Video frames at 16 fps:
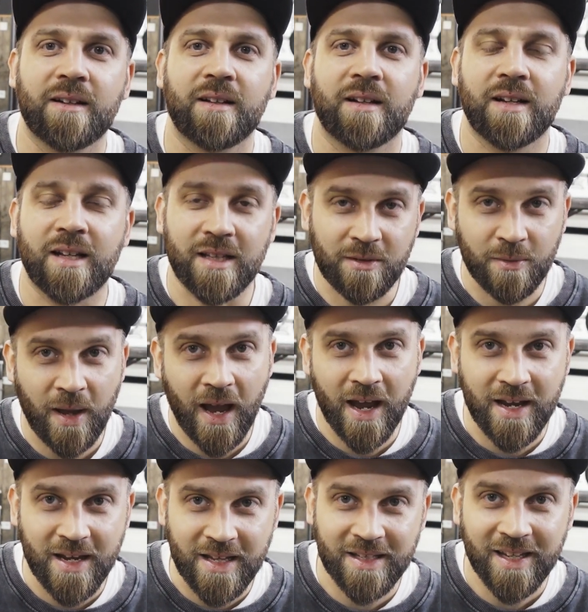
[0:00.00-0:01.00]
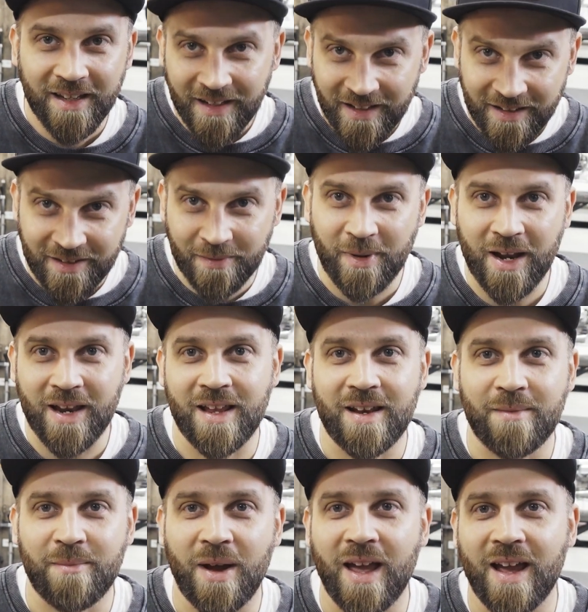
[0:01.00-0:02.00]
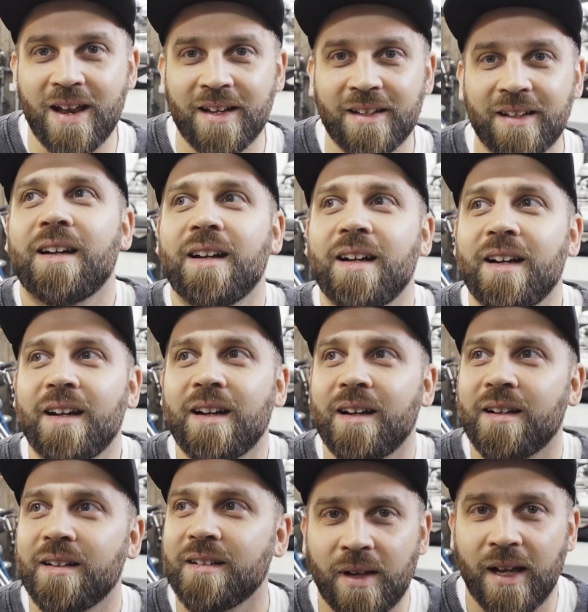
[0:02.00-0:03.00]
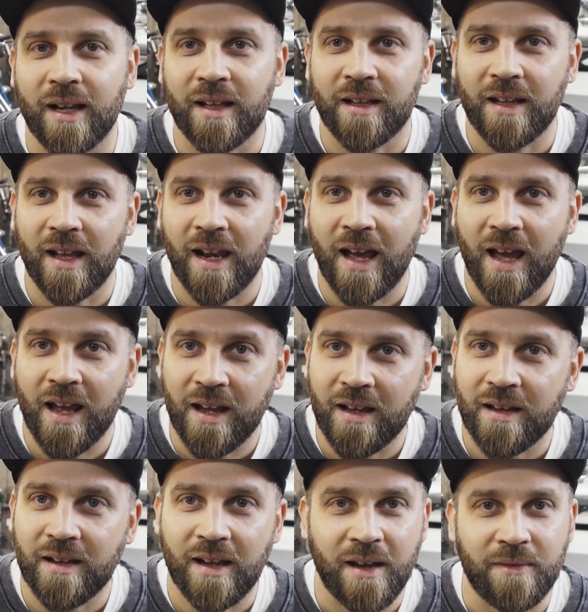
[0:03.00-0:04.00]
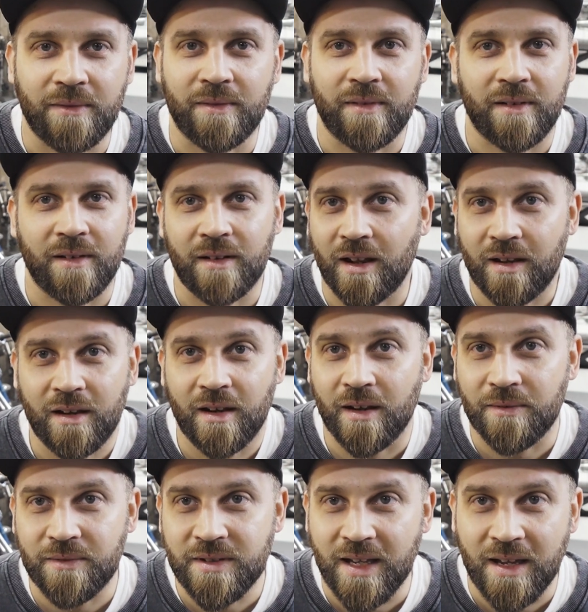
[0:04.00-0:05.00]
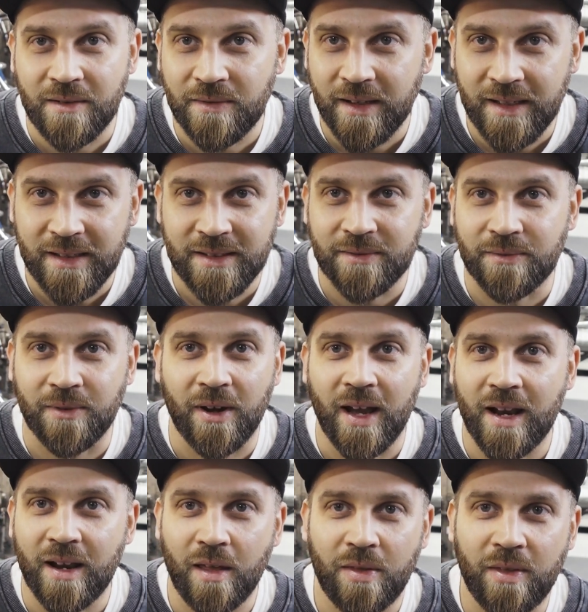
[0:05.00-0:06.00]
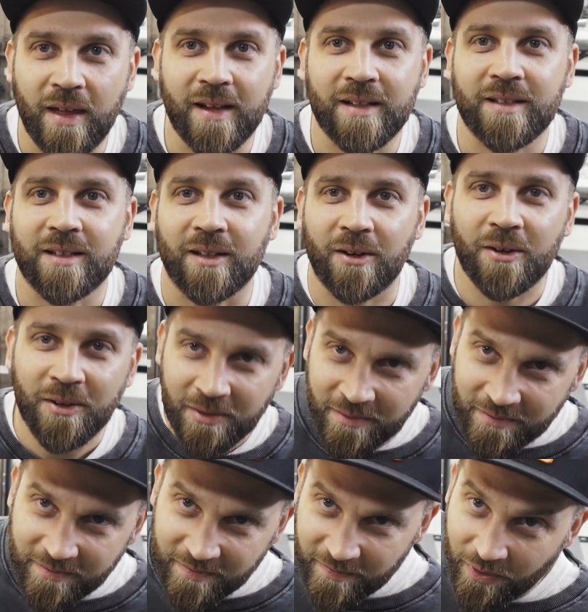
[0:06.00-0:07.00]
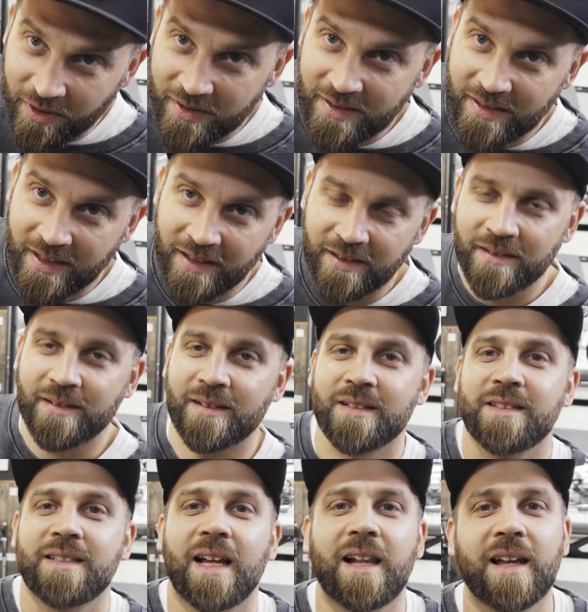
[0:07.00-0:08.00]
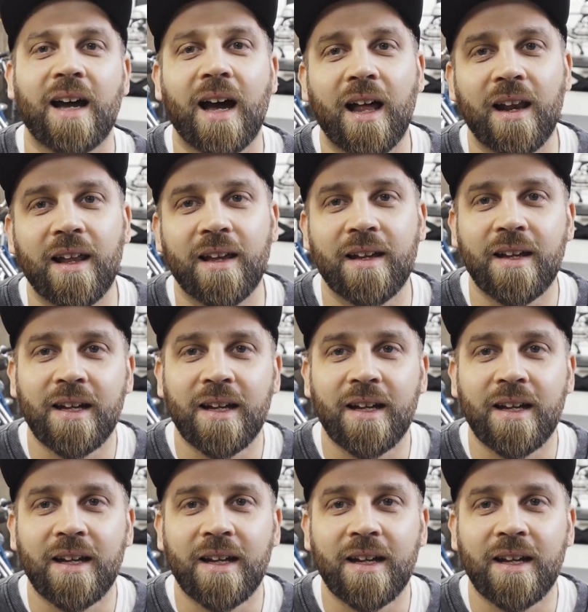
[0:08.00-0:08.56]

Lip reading: And that's where I need some money in my hand. I can tell I have not enough savings for anything. So first thing, sell the Harley.